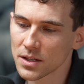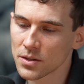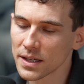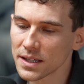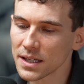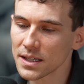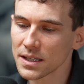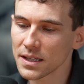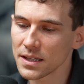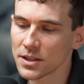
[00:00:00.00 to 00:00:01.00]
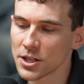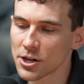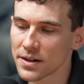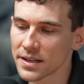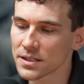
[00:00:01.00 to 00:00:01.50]
So I think
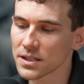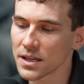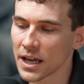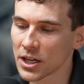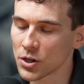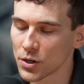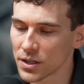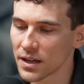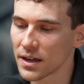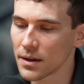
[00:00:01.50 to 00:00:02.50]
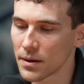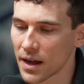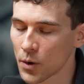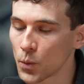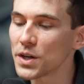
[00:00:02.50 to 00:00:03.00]
there is a good,
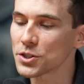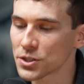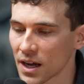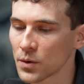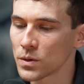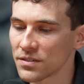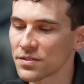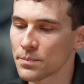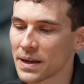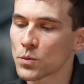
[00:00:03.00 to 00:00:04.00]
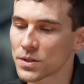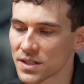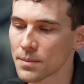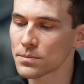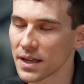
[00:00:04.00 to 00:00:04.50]
I wish I would have spent more
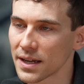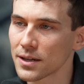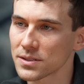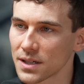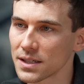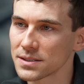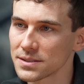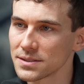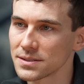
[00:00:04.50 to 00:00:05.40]
time playing outside.